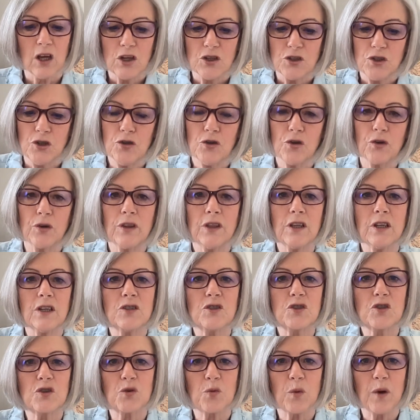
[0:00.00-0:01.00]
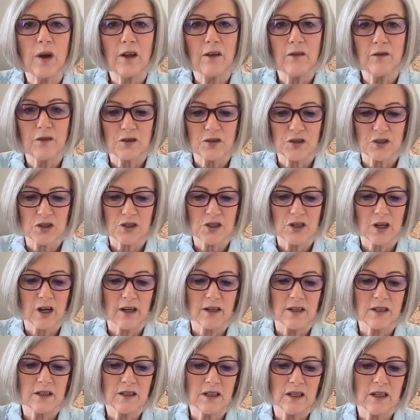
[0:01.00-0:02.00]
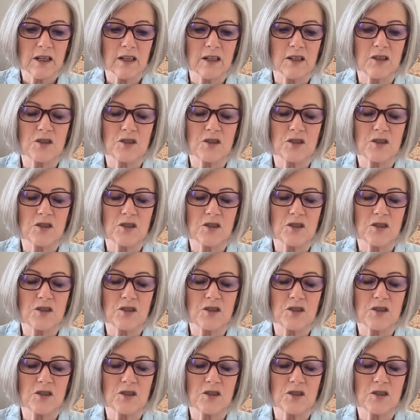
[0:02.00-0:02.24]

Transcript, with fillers: 2 Corinthians 12, verses 9 to 10,